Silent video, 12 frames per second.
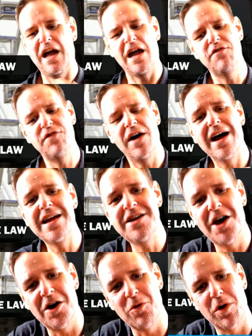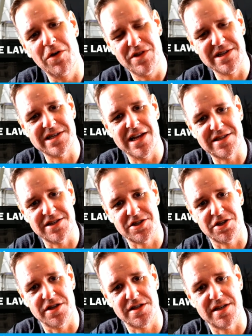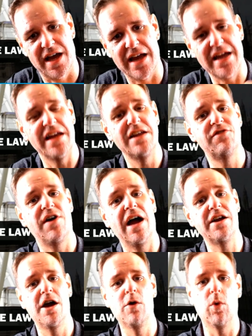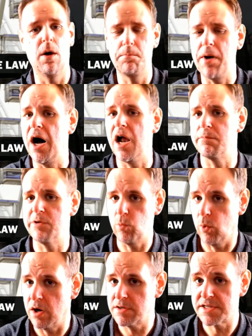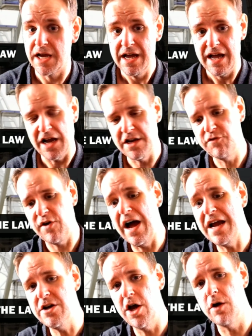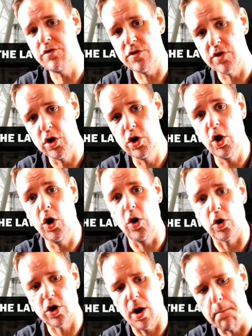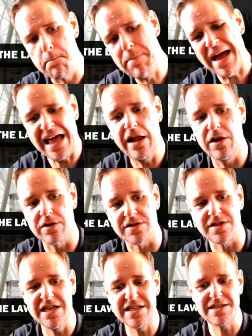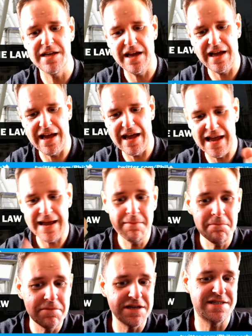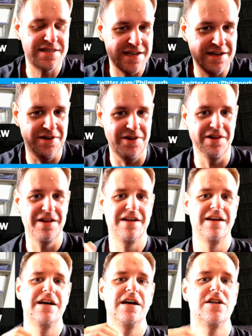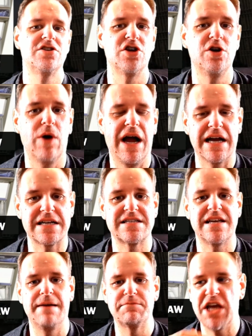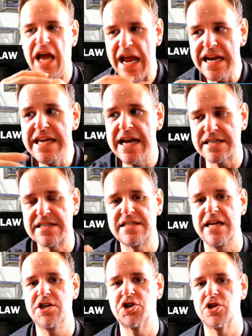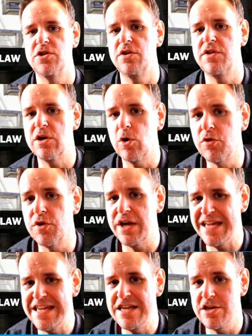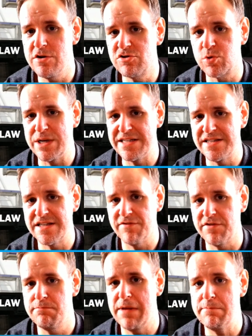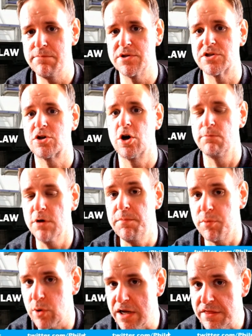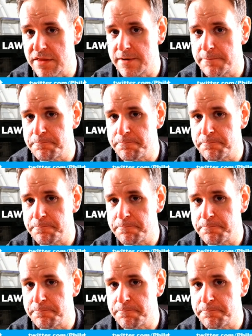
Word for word: If I know what this letter's going to say, and if I know what Parliament wants, and if I know that the law compels this imbecile to accept any extension that the other EU 27 members come up with,